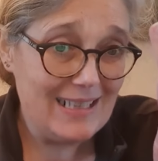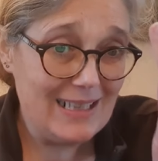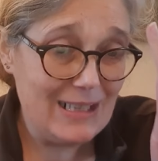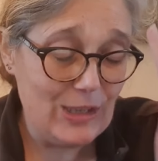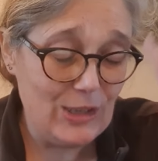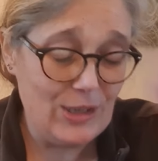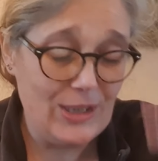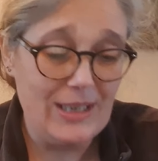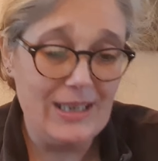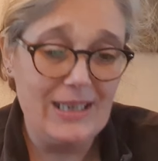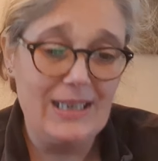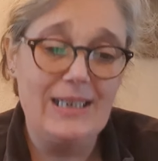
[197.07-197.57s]

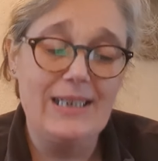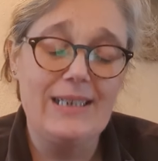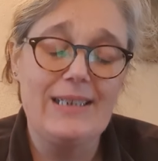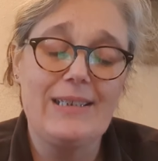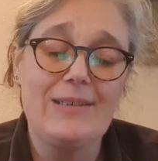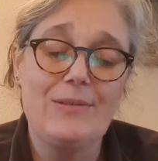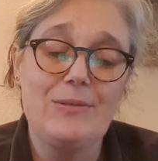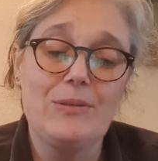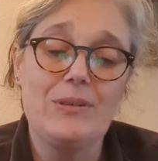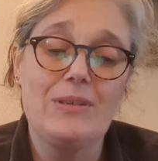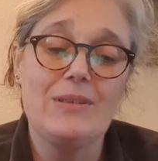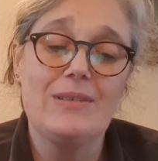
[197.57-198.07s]
looking like
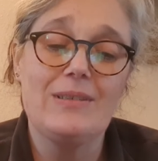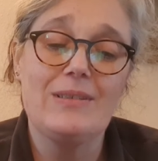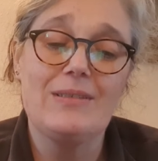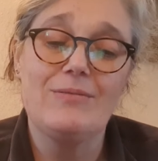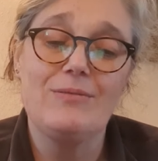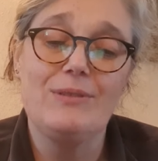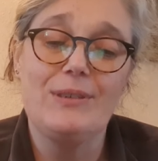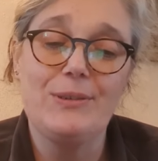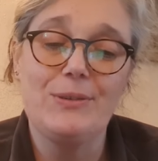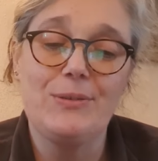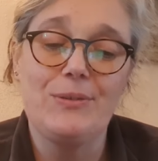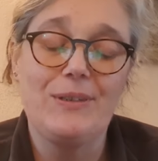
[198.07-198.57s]
it is
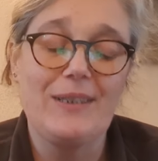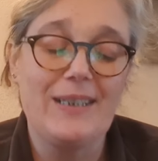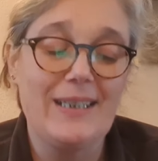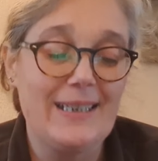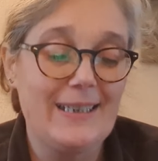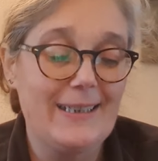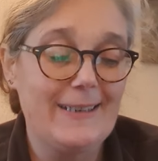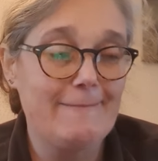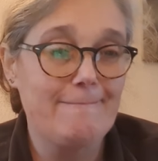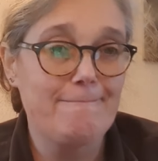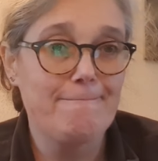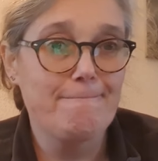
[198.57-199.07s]
real
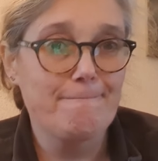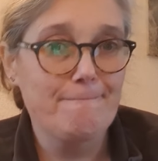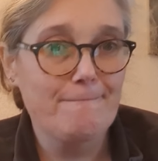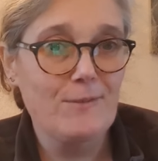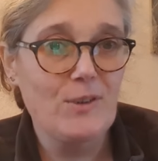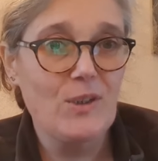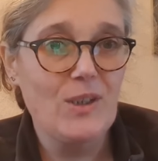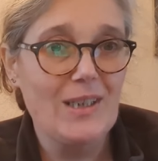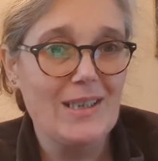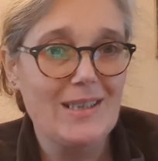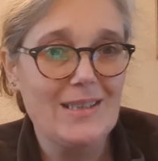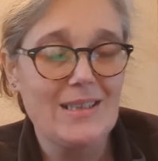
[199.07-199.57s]
thinking
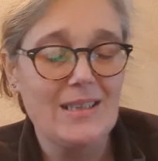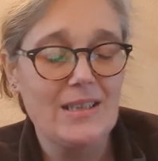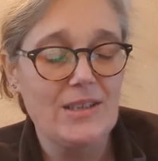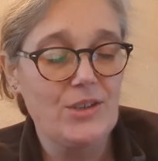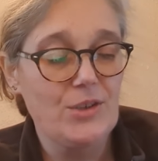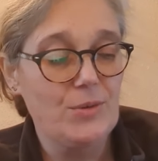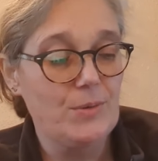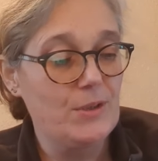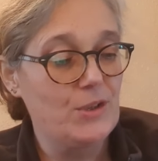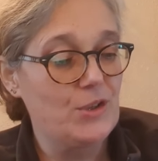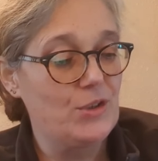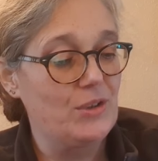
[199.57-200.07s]
and
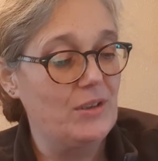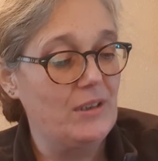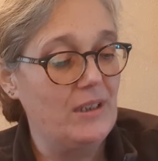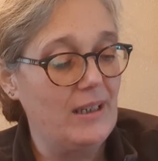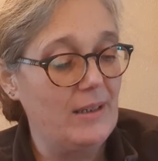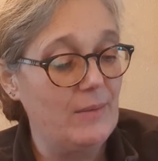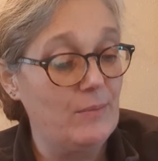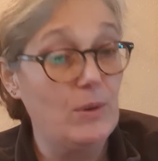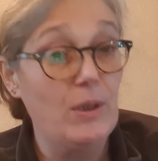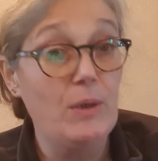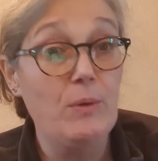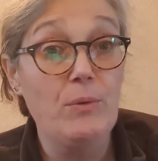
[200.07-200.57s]
intuition.
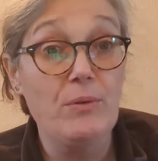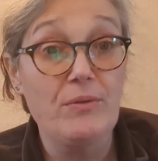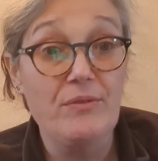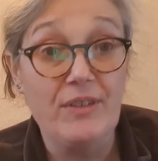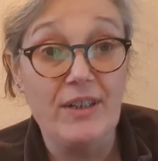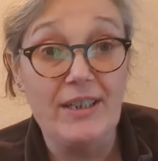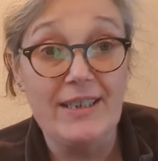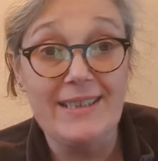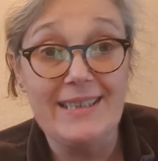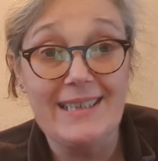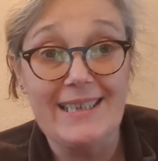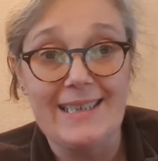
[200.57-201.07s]
And we will
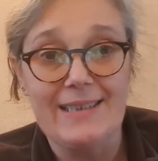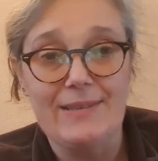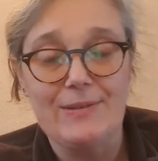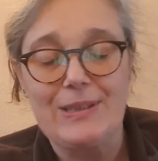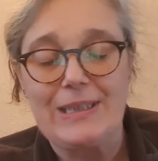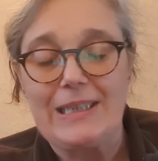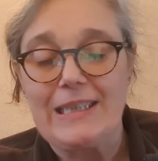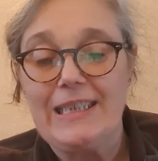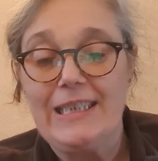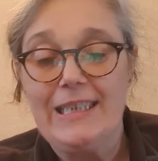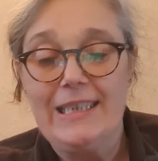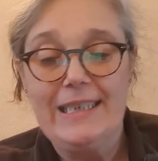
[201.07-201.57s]
find out.
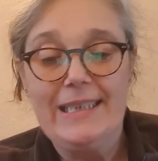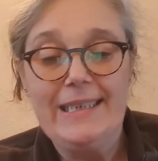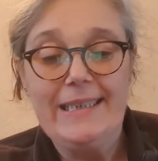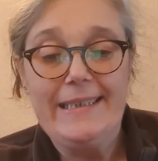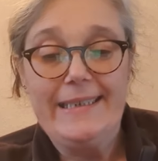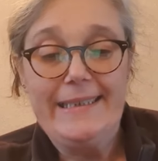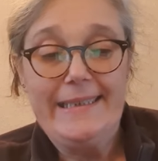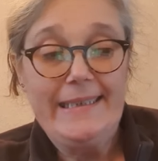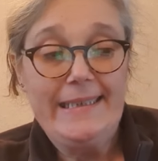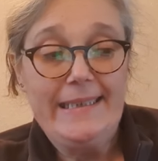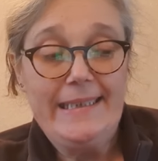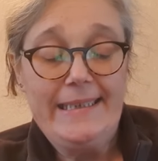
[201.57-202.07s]

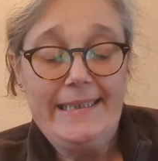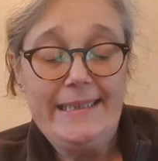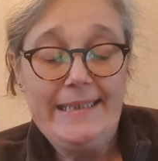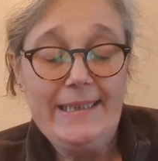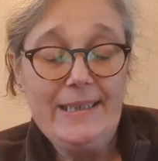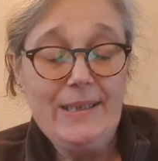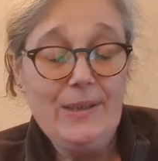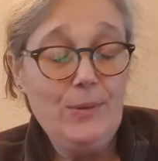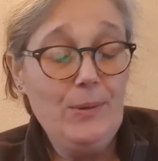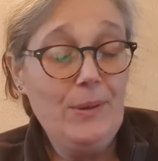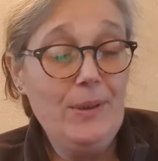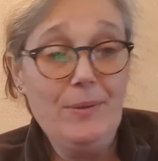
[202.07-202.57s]

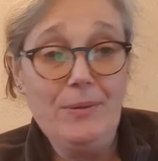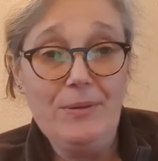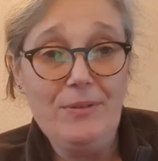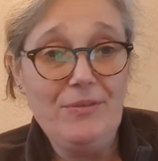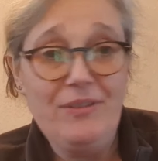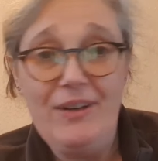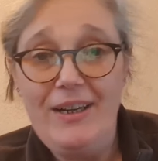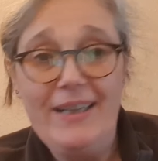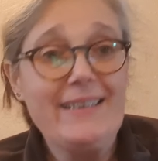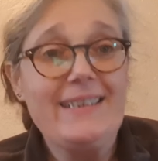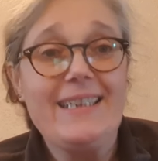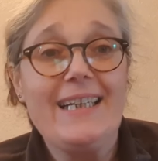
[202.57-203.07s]
We will
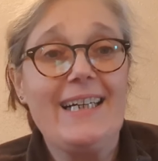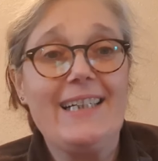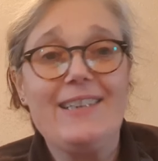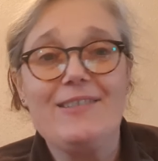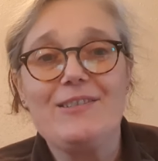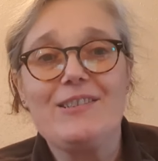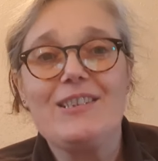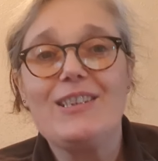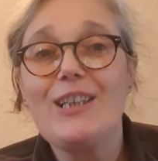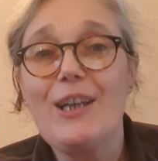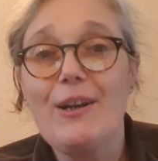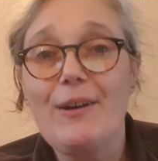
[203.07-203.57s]
find
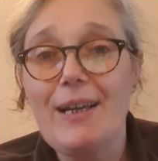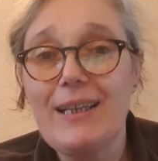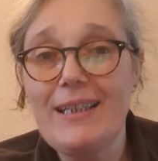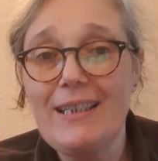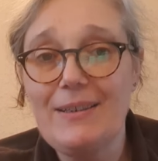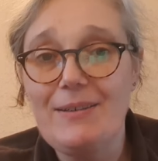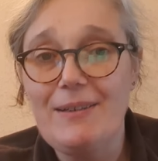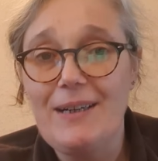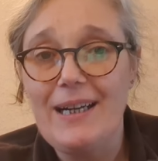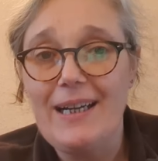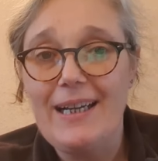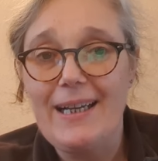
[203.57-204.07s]
out. So
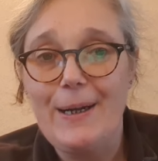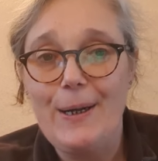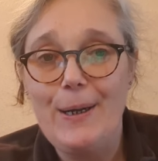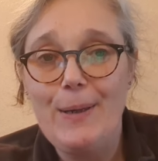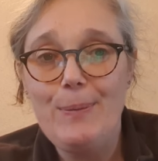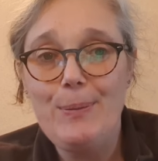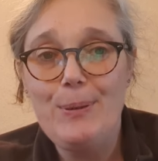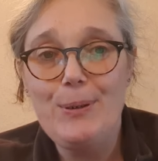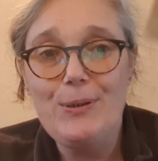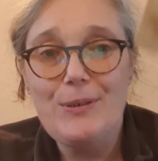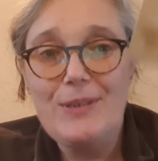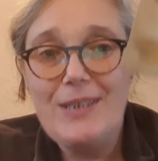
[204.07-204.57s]
anyway, I
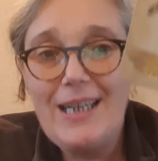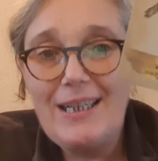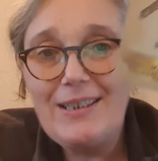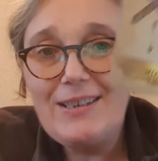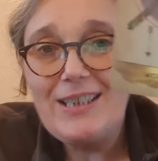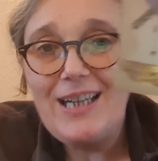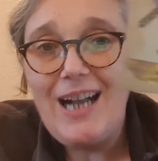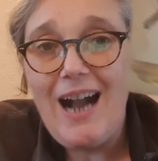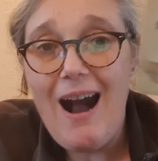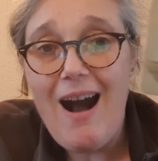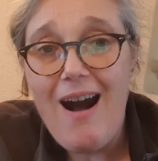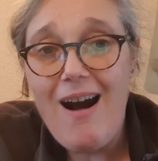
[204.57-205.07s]
pulled out a
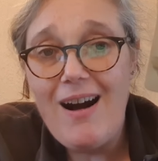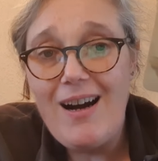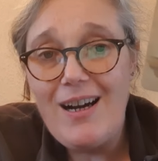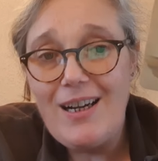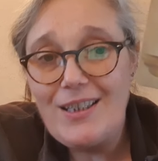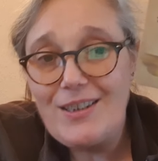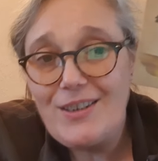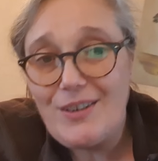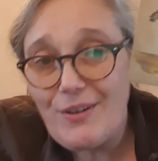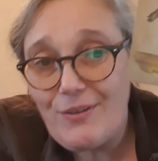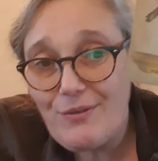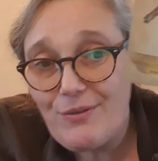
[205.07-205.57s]

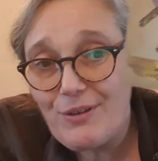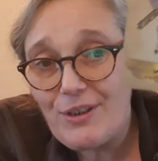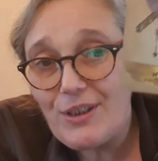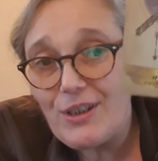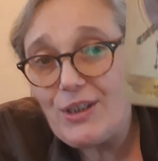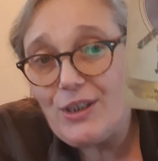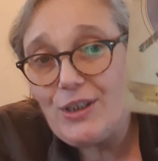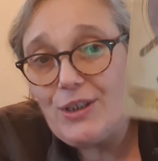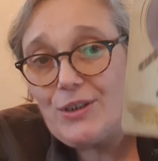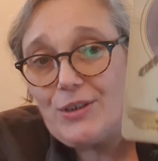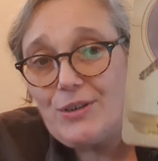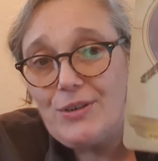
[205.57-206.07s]
card for
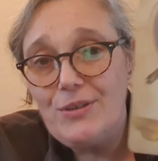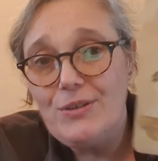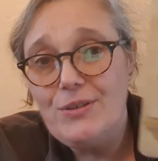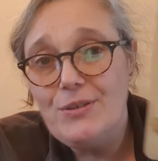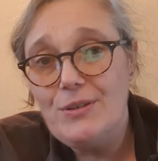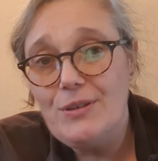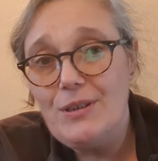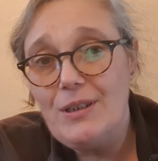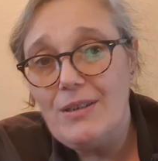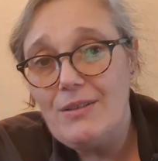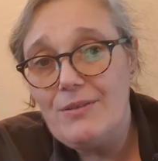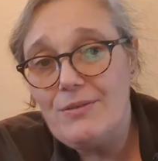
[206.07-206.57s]

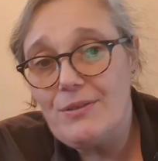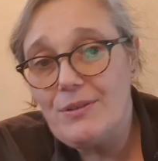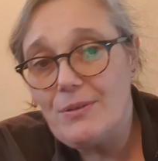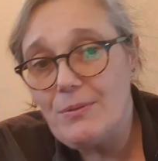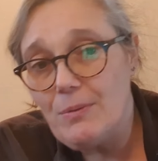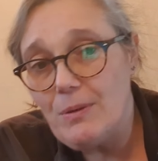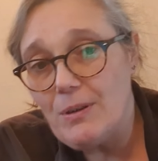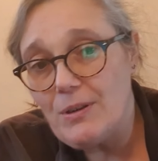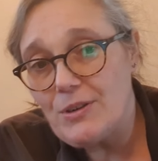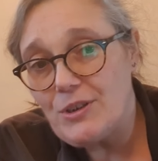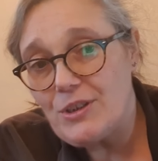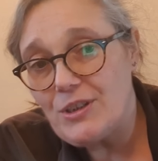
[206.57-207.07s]
you for
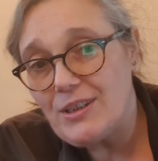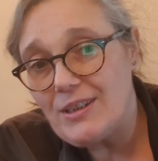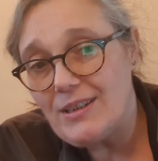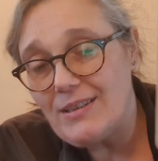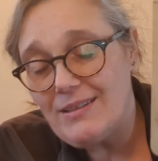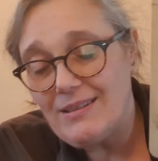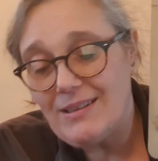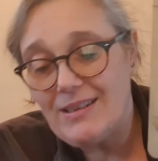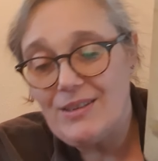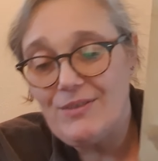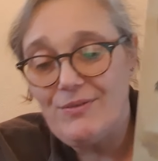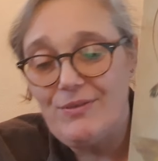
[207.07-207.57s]
watching
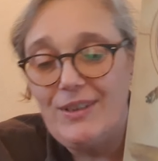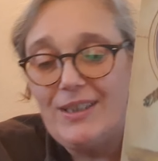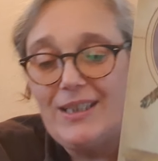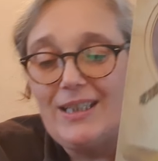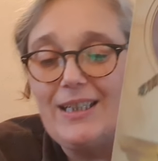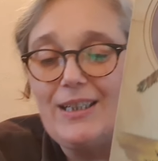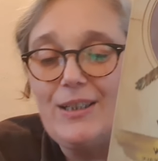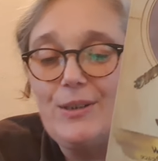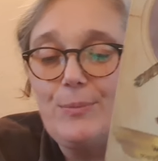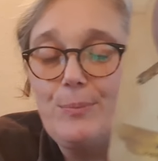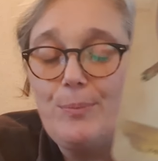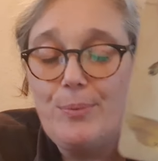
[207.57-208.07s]
this
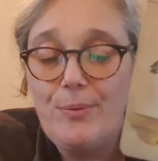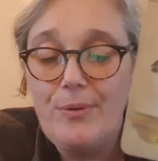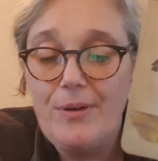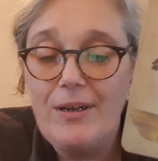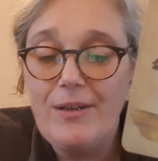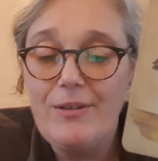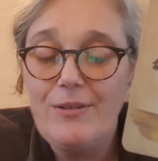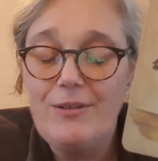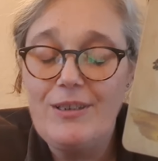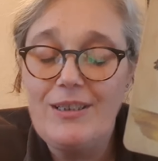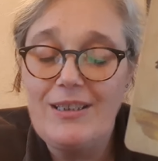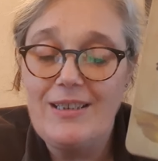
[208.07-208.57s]
video.
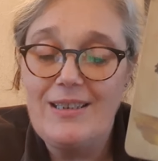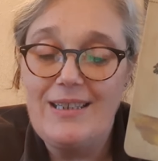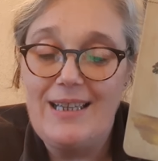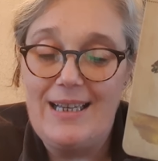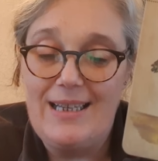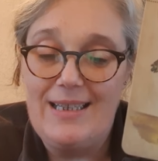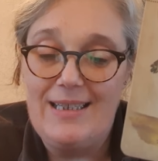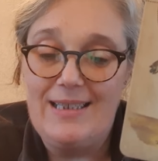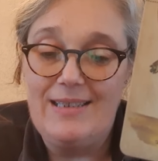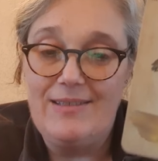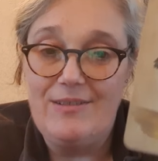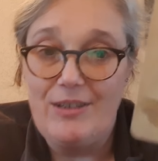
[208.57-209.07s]
Broken
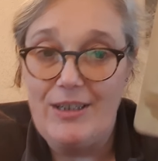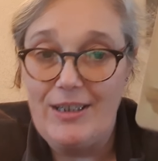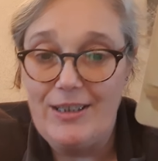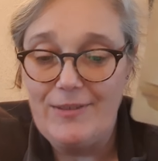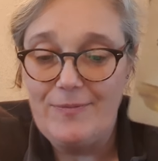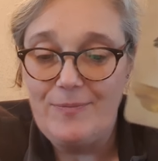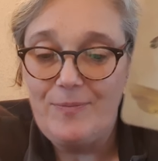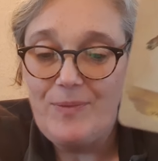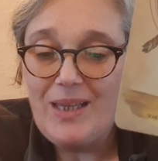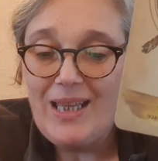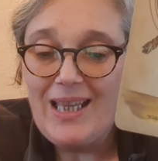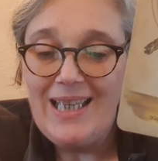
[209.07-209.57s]
Arrow.
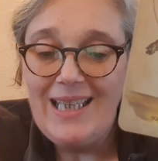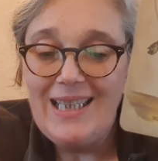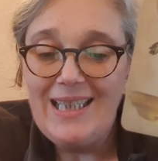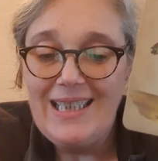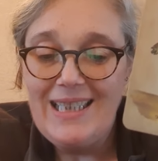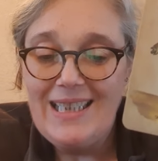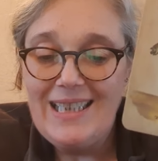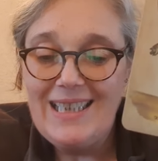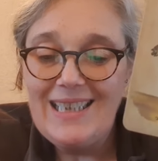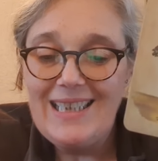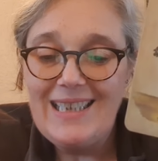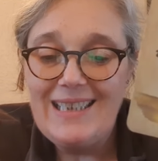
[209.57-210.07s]

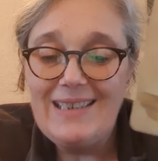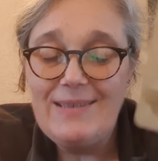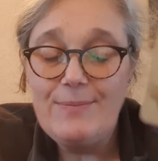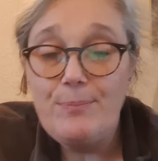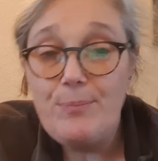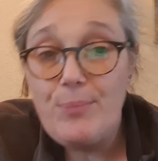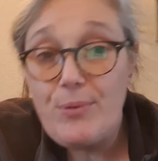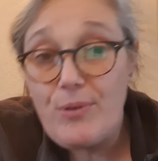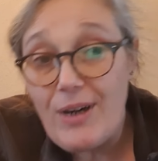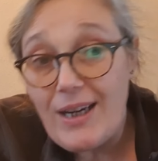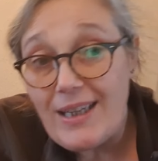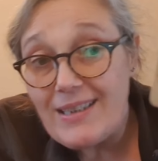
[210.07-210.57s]

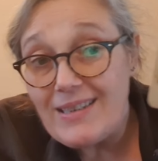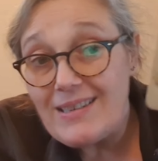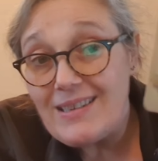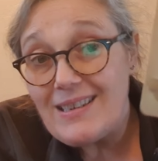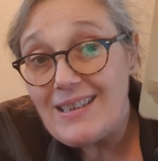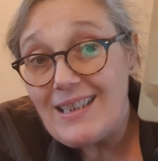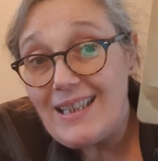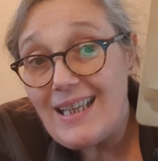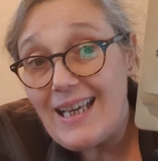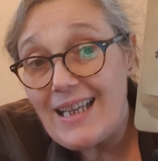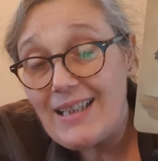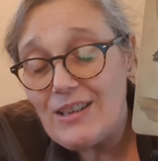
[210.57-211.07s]
Embrace
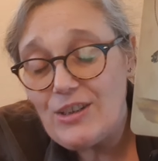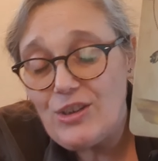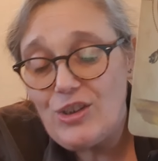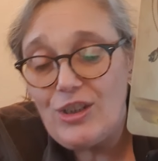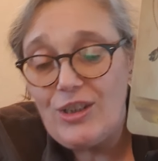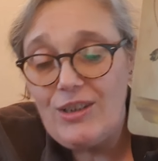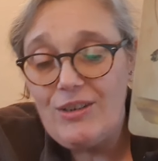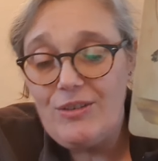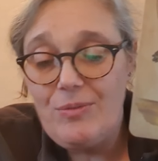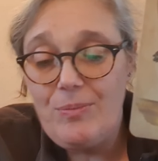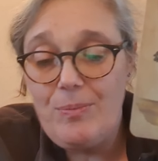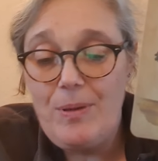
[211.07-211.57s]
the
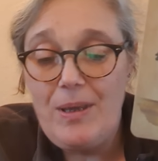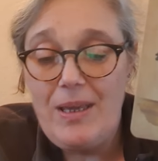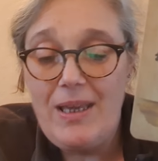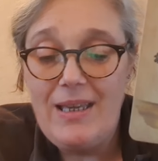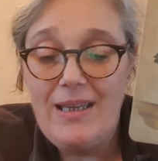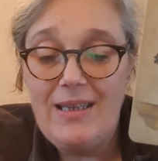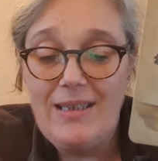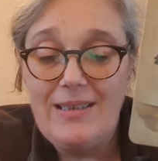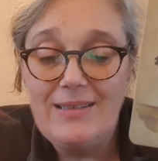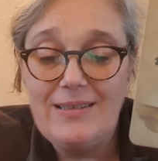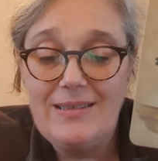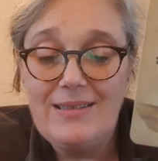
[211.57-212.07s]
energy of
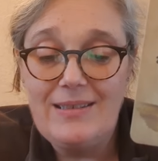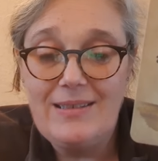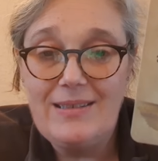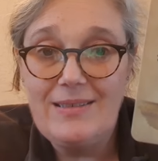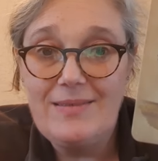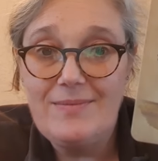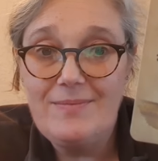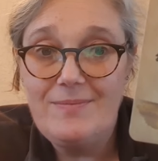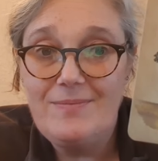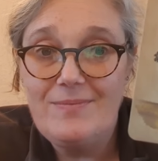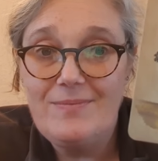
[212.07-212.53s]
peace.